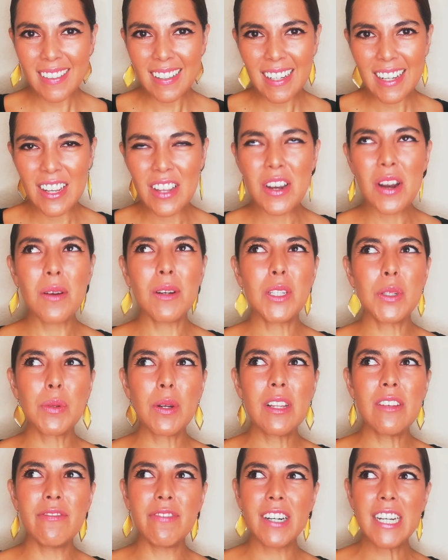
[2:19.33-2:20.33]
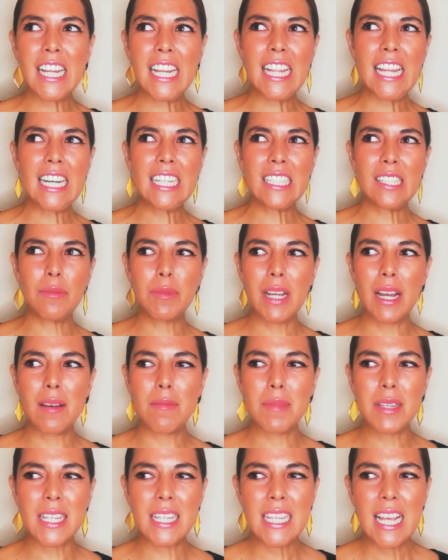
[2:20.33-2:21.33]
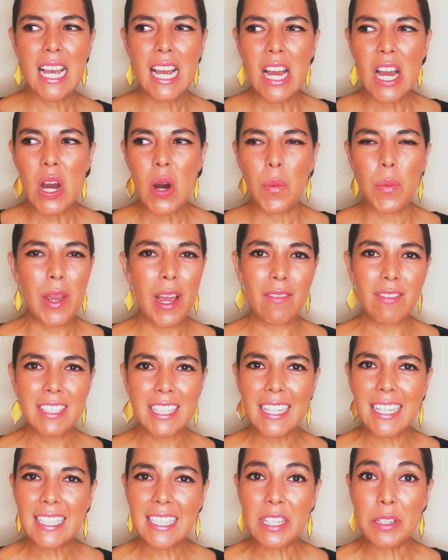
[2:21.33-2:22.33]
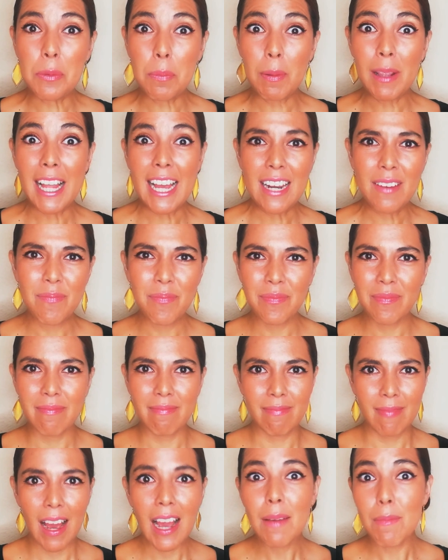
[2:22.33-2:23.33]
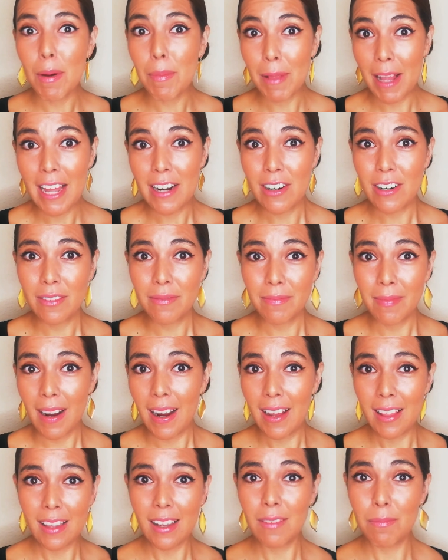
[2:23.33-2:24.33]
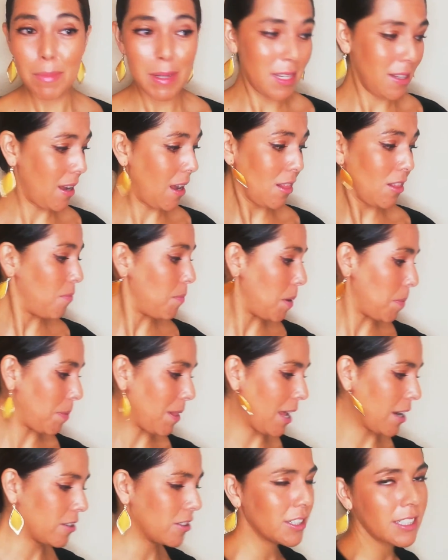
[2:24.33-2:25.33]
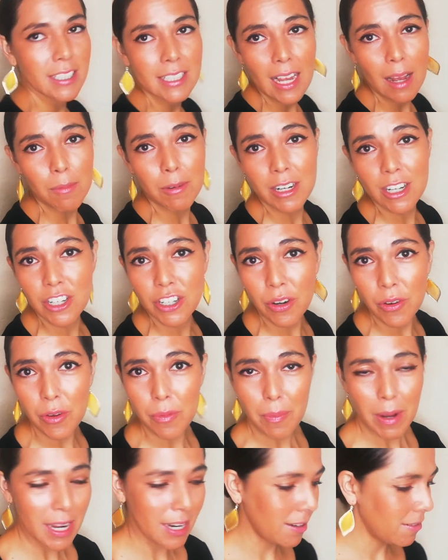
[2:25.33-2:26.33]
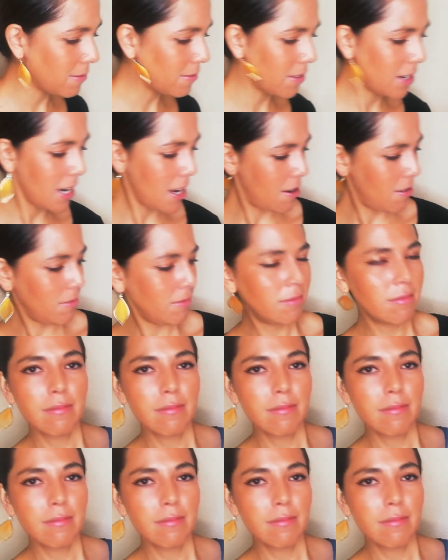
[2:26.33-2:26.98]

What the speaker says: You know, it's really funny, like sometimes we have a tendency to plan. I'm a planner. I love my planners. I'm gonna show you mine right now.